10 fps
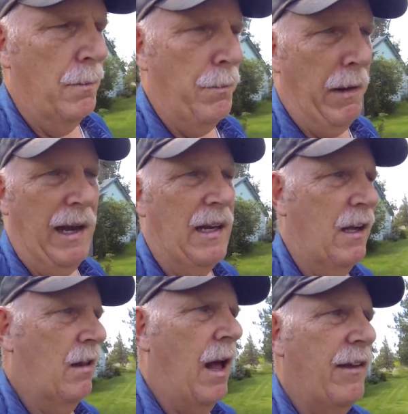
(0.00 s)
Pray in a
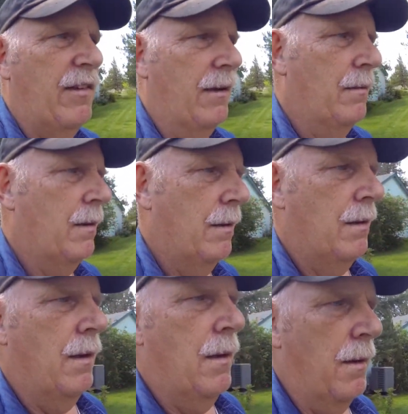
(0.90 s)
closet.
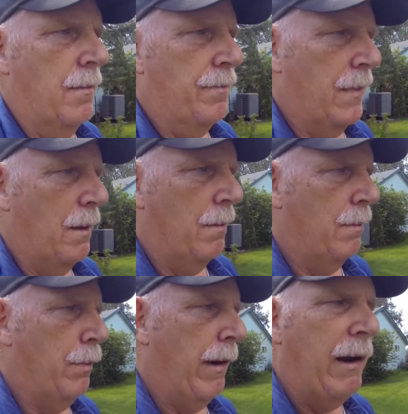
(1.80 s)

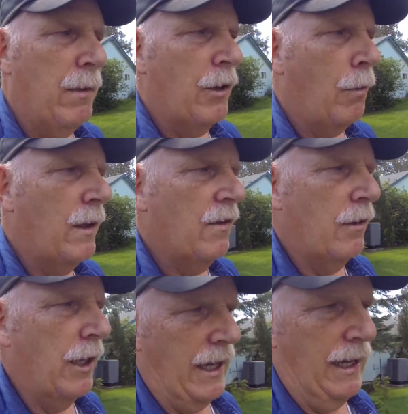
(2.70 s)
Pray when no one's
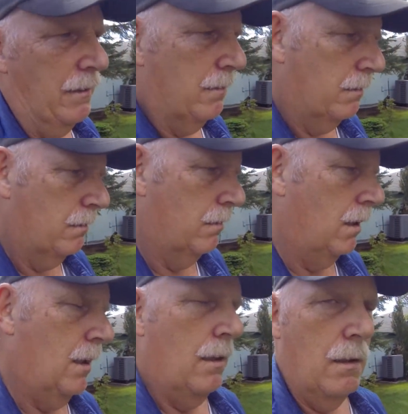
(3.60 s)
looking.
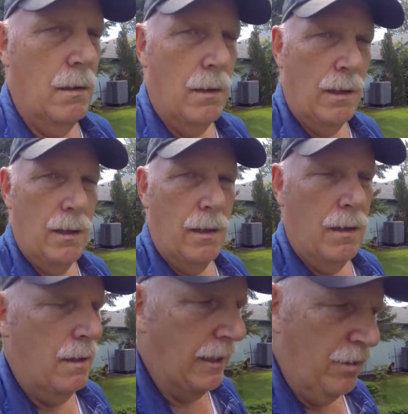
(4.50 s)

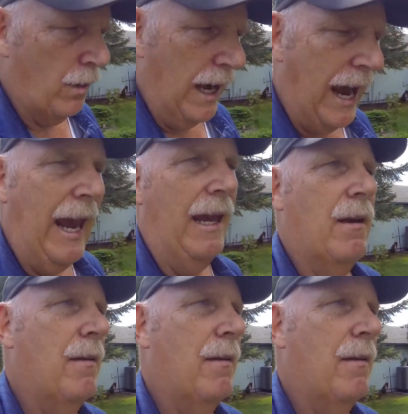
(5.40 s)
That's okay.